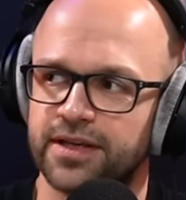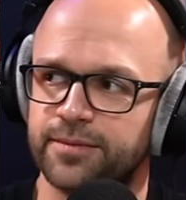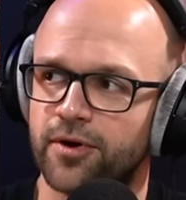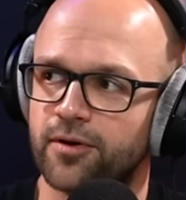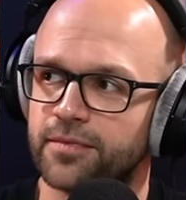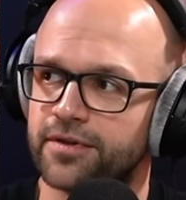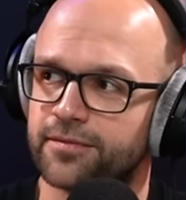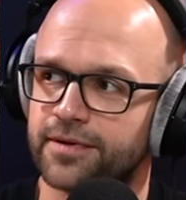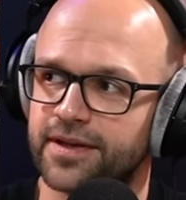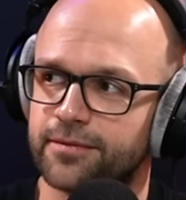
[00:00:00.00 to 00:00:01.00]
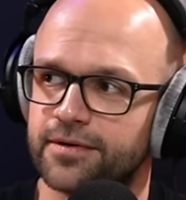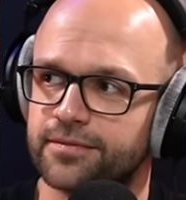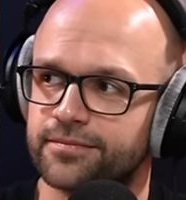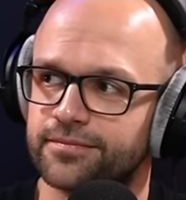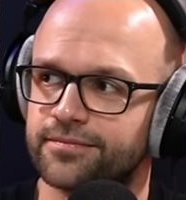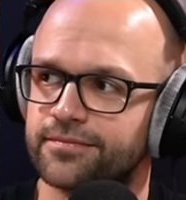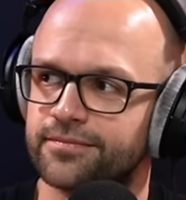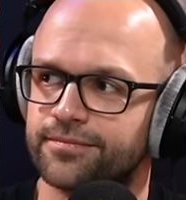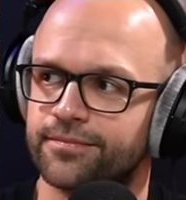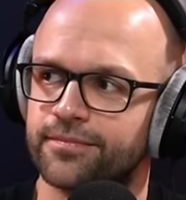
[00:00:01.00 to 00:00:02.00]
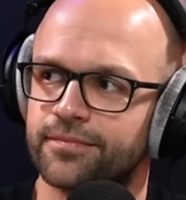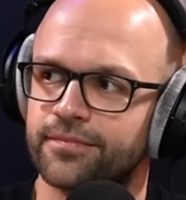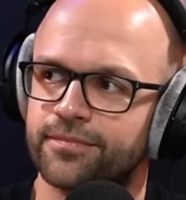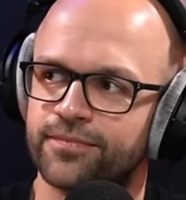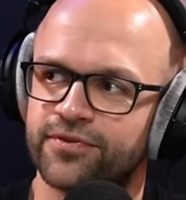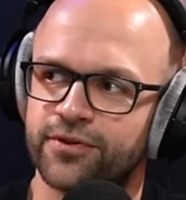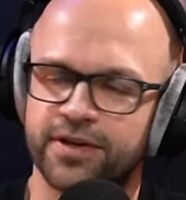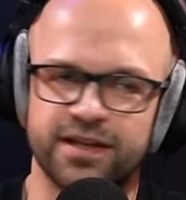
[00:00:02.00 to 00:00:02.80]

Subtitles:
League Bournemouth when they were stuck